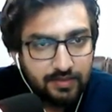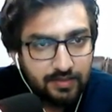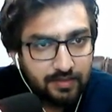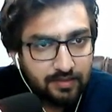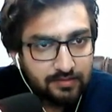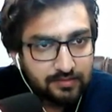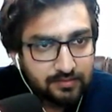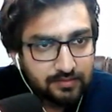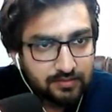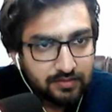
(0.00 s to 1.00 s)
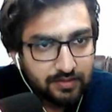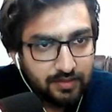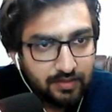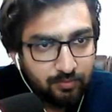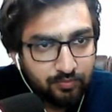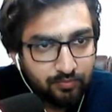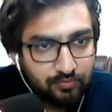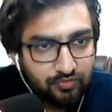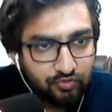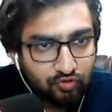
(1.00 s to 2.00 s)
is he
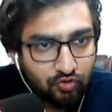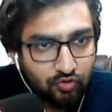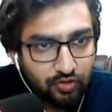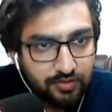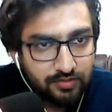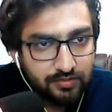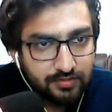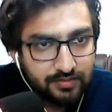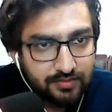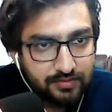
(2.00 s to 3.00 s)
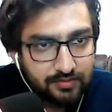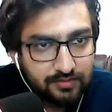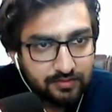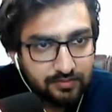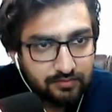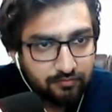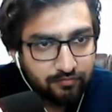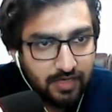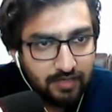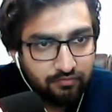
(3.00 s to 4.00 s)
sold
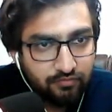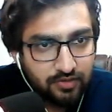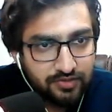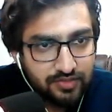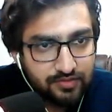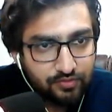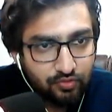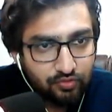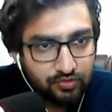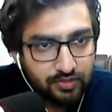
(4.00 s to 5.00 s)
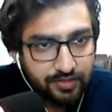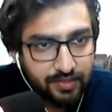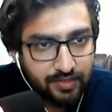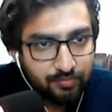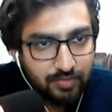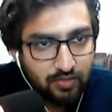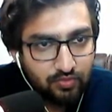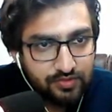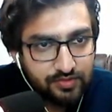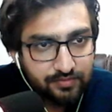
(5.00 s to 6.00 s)
5 watches on 38
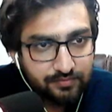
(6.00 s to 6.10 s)
pounds.